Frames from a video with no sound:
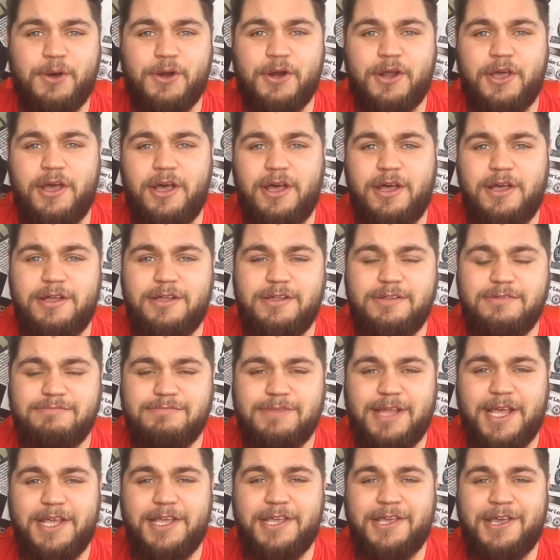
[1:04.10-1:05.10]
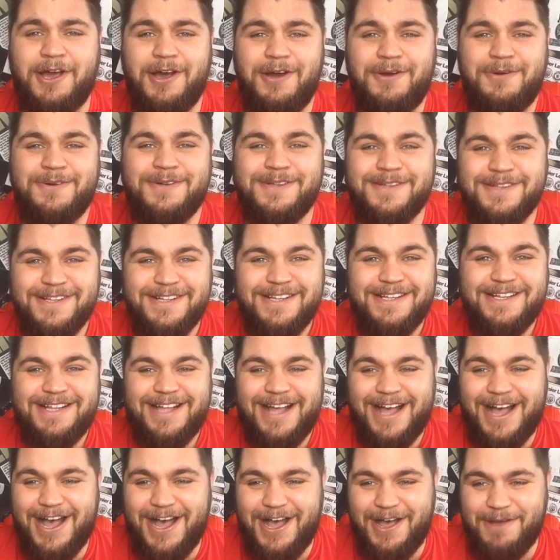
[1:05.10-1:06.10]
But there you go.
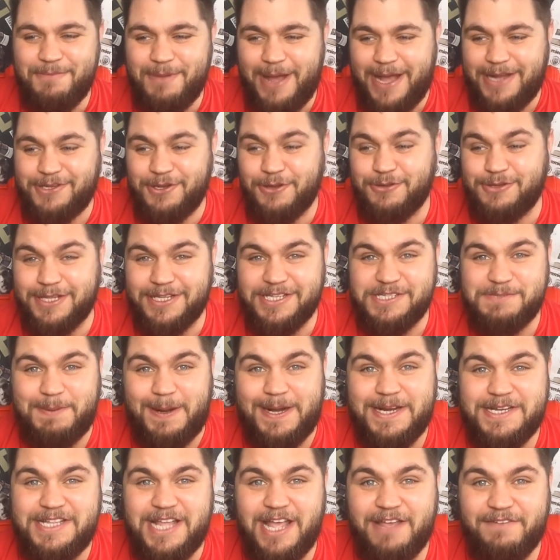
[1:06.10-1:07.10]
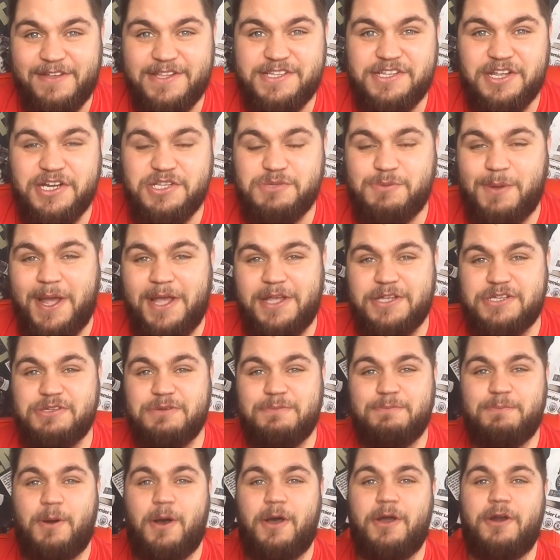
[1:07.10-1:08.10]
I do think Spanish Dave is on his way at
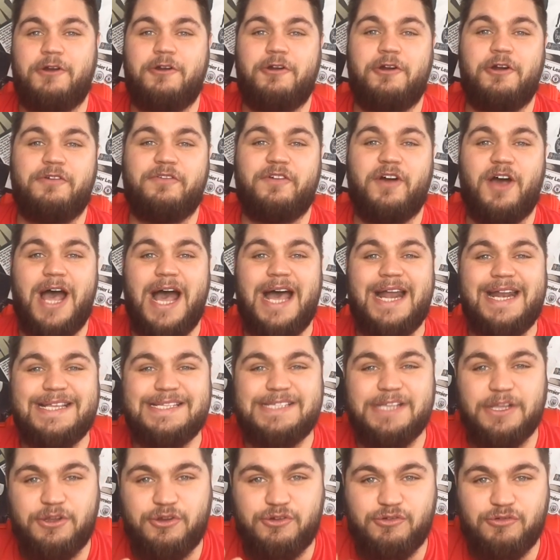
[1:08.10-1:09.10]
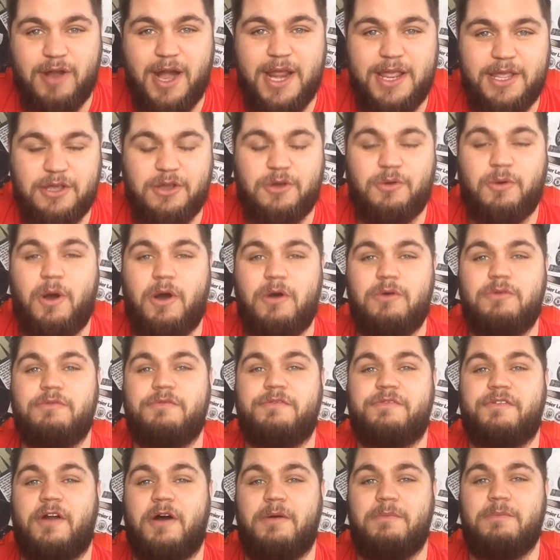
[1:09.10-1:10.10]
some point or another. And it's a great quote
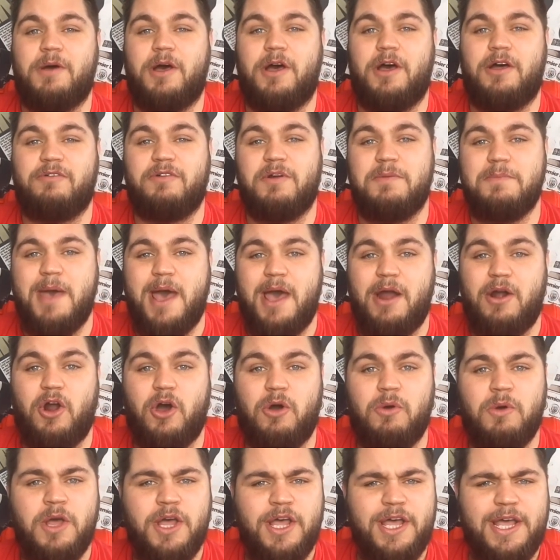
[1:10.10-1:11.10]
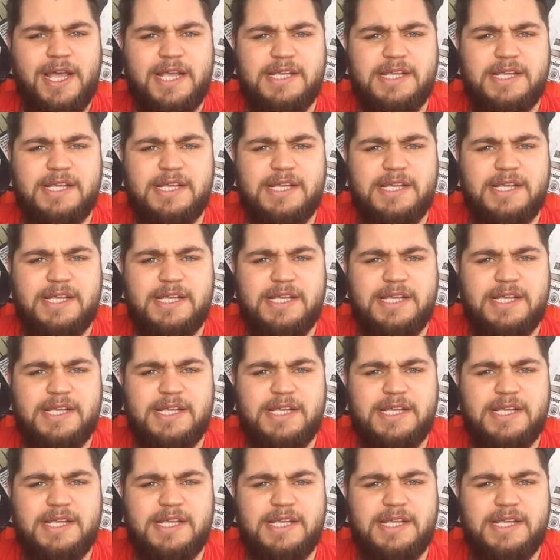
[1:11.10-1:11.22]
from Romero.